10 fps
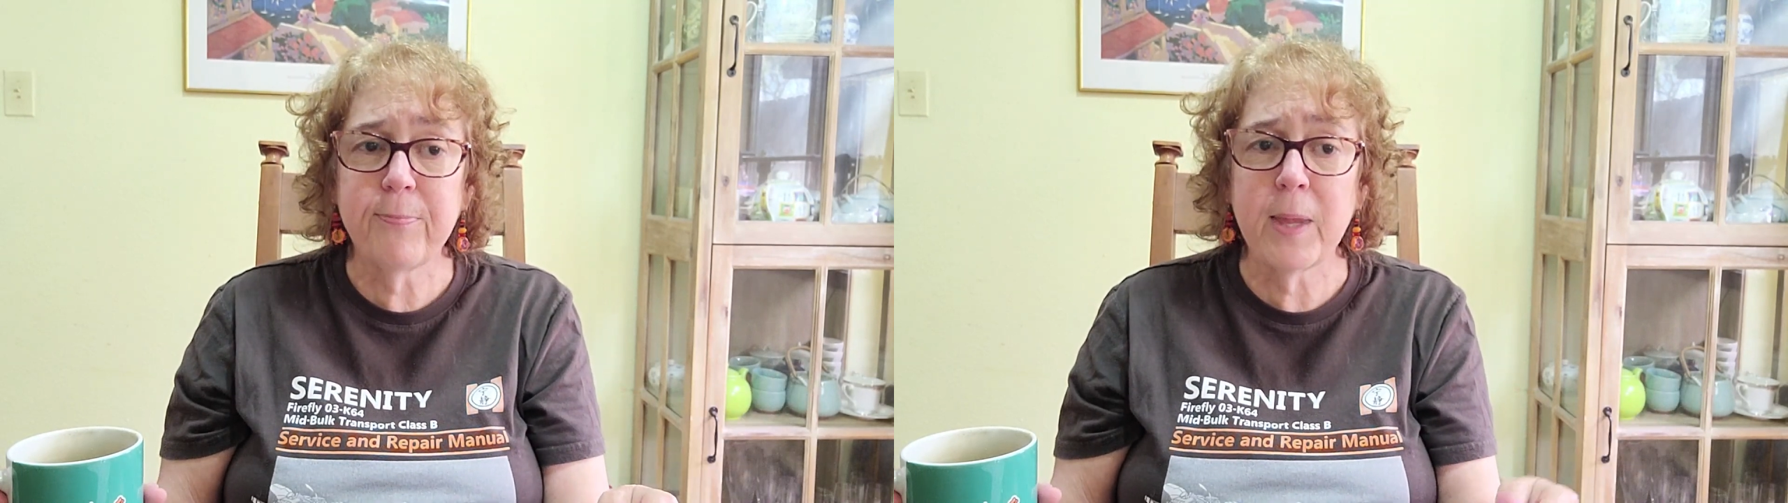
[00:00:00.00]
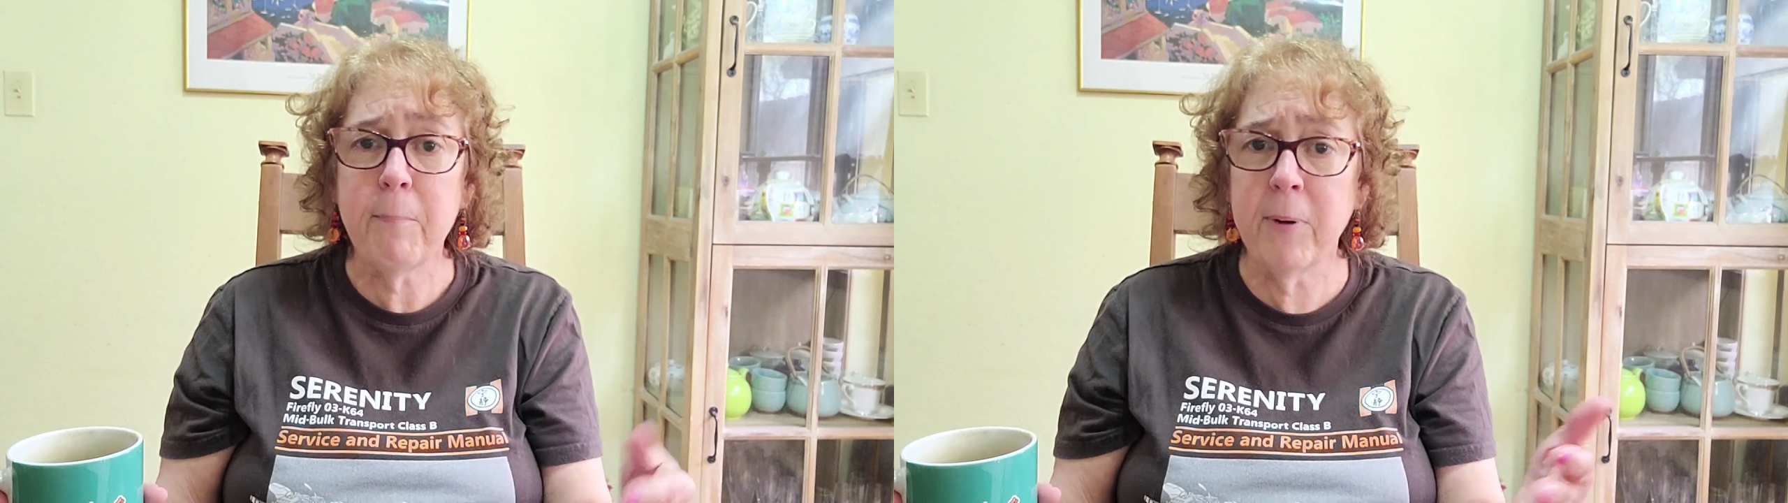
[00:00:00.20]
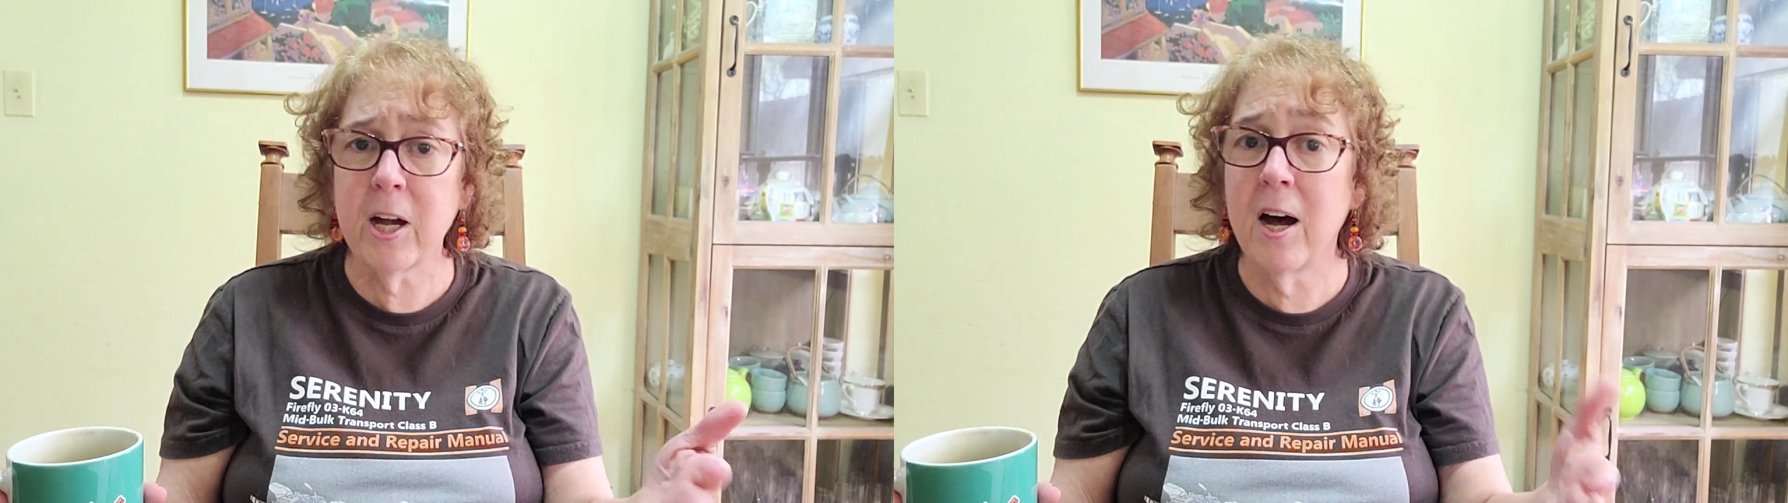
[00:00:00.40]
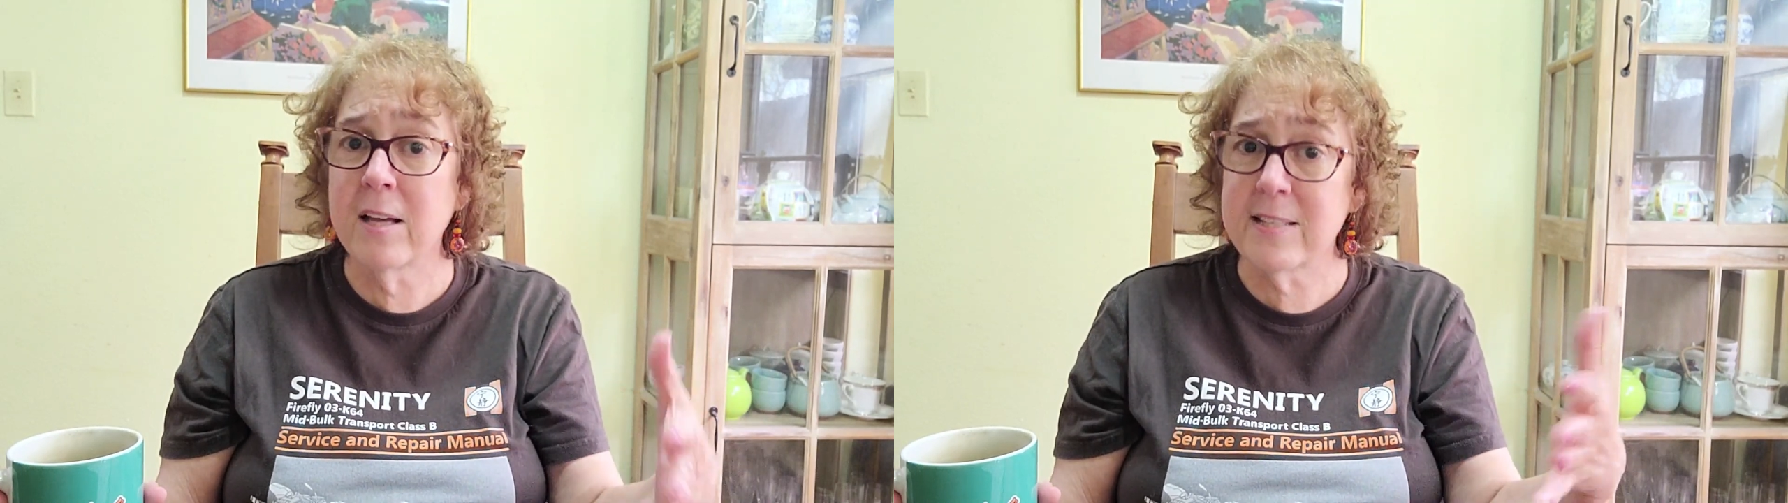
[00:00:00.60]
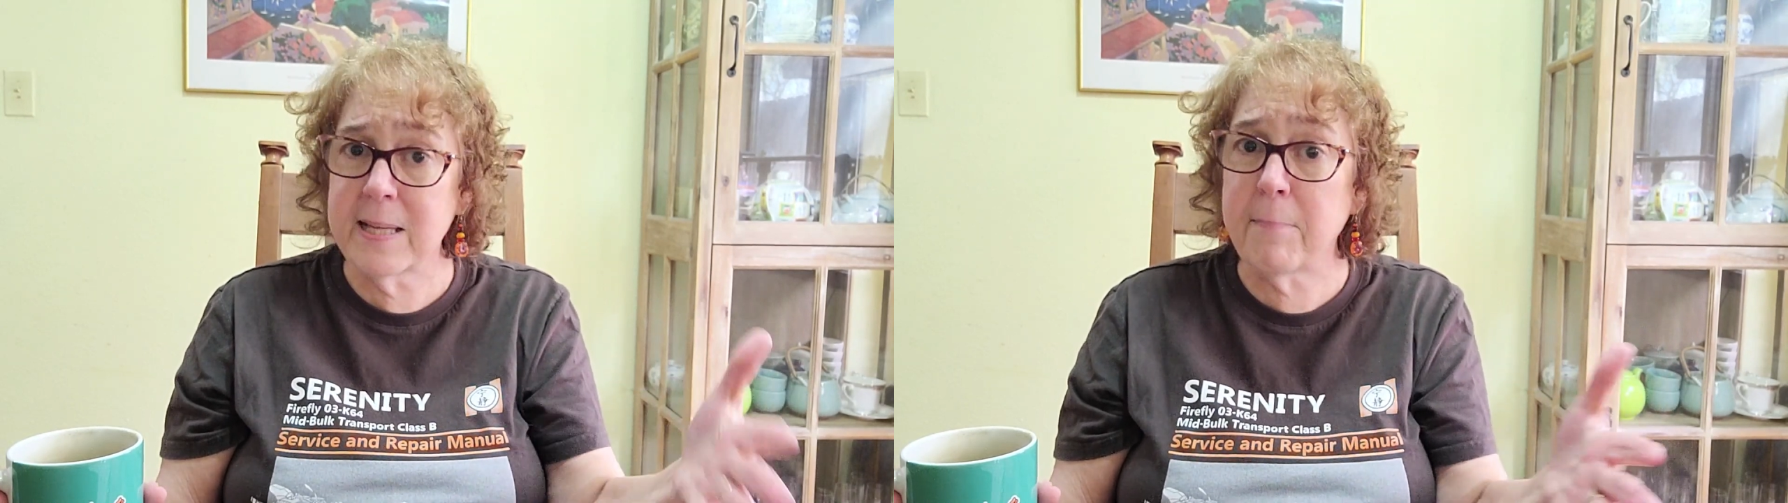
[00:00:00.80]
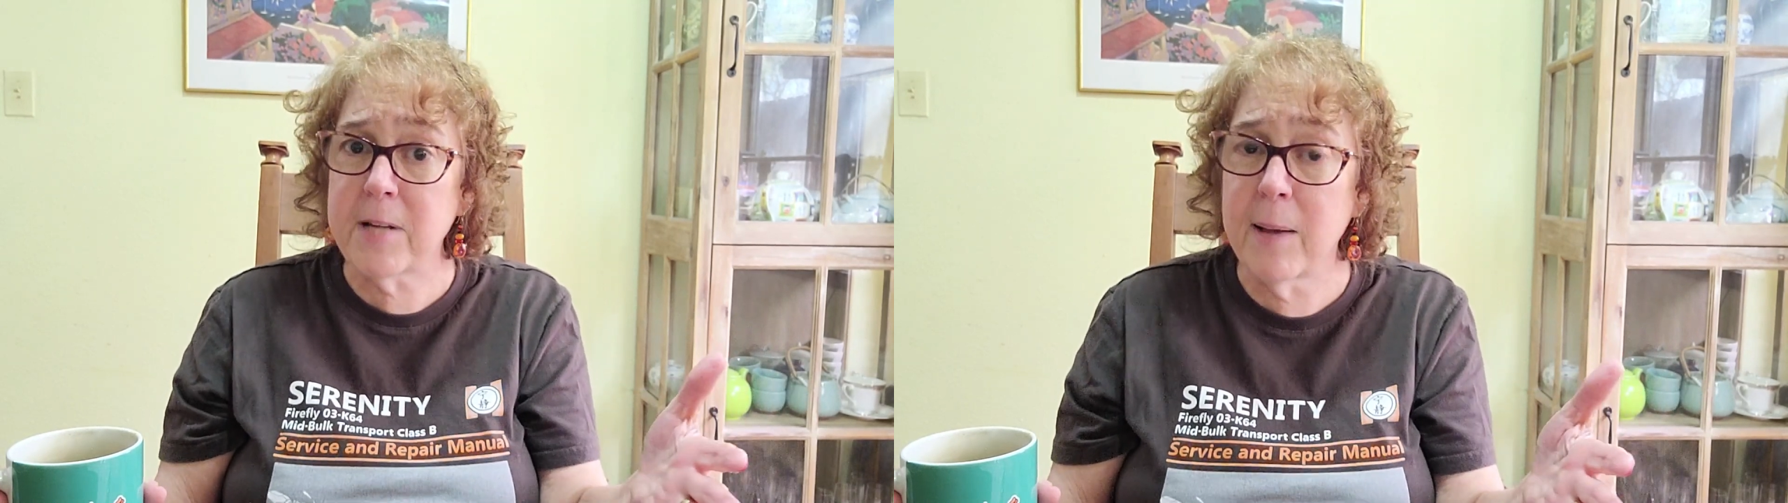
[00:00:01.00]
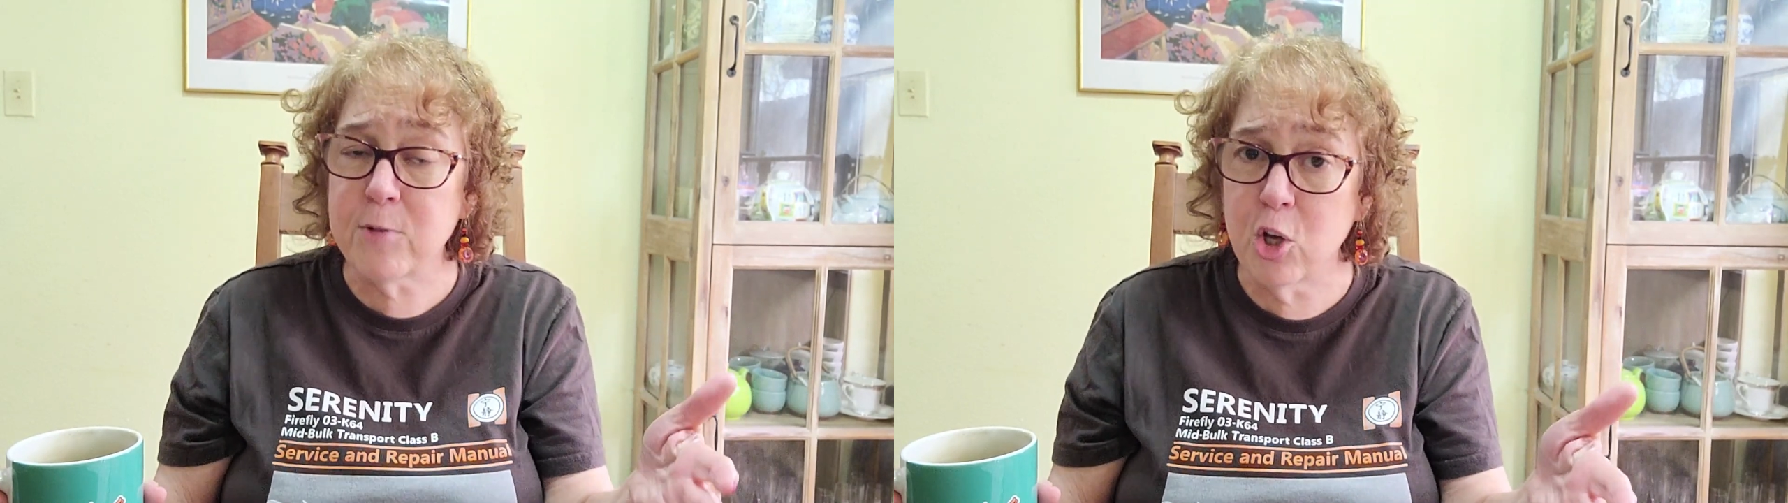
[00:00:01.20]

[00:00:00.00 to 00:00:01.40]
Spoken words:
because sometimes